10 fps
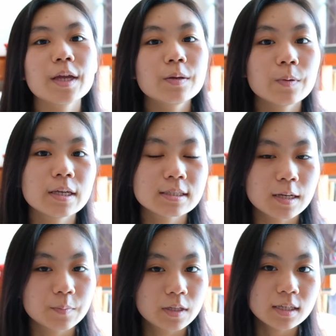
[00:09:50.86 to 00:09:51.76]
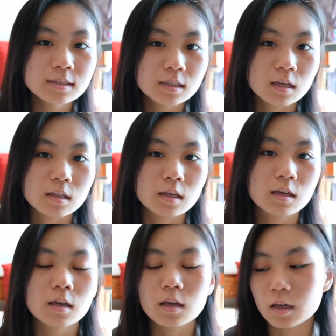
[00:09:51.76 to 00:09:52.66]
Anyways, I'm done
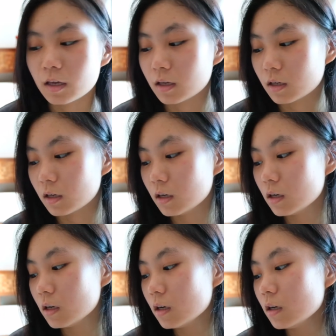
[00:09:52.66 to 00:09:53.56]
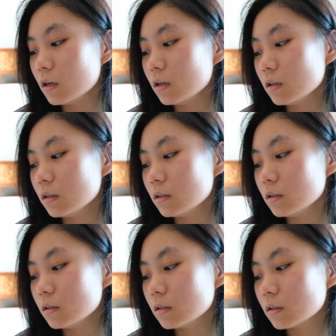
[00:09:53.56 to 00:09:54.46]
skating and
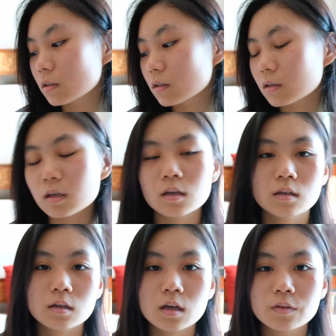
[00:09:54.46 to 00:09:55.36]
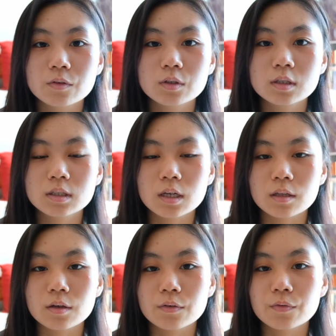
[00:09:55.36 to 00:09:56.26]
I've only skated
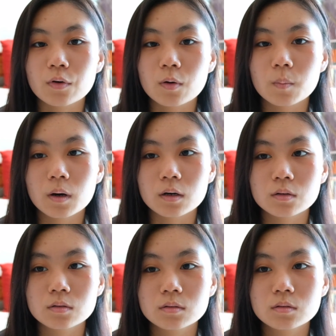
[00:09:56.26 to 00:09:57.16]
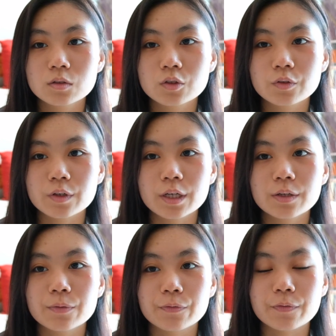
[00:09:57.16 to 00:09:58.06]
for about 3
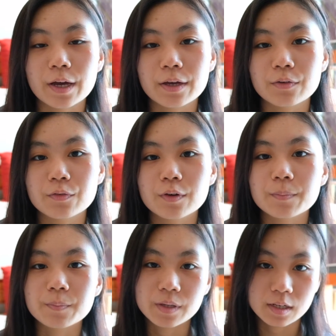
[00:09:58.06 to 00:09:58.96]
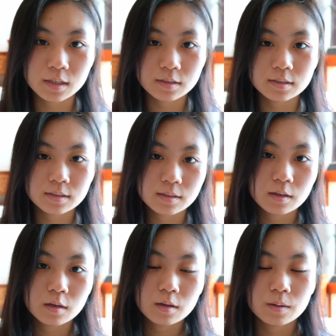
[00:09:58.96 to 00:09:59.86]
to 5 minutes,
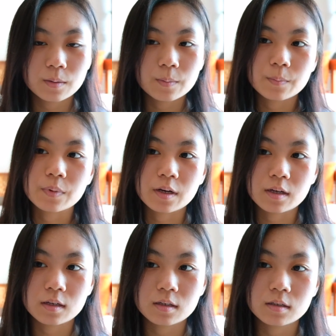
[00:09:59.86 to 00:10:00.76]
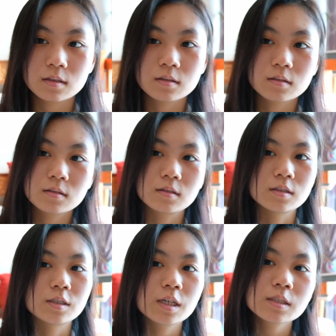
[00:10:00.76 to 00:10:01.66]
but
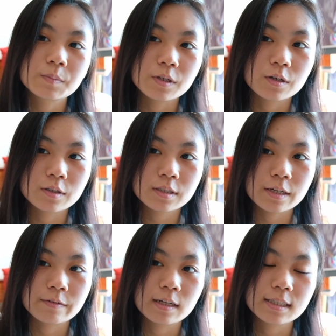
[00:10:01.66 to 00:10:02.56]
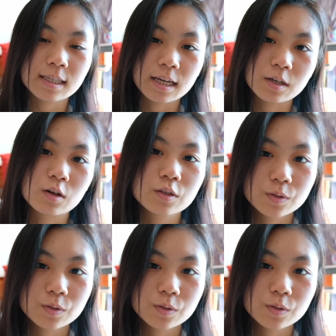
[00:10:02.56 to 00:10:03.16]
it's just because I realized that I got